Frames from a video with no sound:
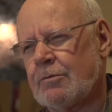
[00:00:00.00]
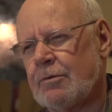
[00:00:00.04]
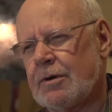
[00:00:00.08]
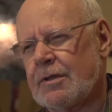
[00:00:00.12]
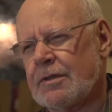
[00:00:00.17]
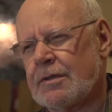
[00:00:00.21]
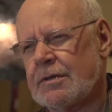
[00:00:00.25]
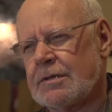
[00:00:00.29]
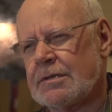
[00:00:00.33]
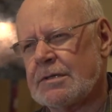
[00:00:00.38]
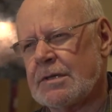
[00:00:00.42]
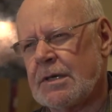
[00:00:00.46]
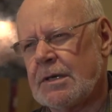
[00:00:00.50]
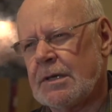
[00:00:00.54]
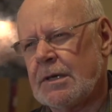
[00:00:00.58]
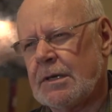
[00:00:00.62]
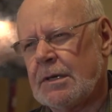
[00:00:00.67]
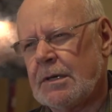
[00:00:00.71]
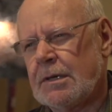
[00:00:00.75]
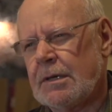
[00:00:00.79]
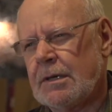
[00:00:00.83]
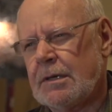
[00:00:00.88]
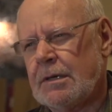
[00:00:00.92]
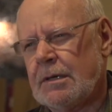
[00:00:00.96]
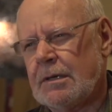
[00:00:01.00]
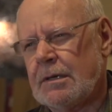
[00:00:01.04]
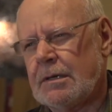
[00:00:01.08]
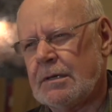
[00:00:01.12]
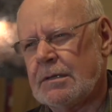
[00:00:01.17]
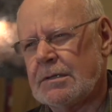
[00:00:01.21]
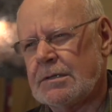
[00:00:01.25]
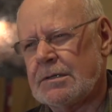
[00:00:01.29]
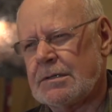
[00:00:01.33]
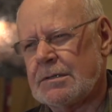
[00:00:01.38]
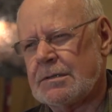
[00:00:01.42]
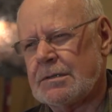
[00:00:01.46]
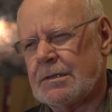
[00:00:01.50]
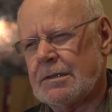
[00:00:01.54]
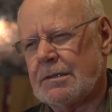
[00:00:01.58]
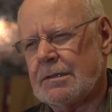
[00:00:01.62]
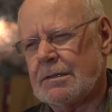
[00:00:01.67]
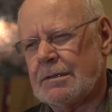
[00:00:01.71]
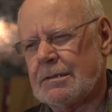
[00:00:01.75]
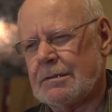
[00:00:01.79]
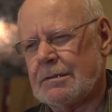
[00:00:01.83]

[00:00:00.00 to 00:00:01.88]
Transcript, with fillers: with is is uh,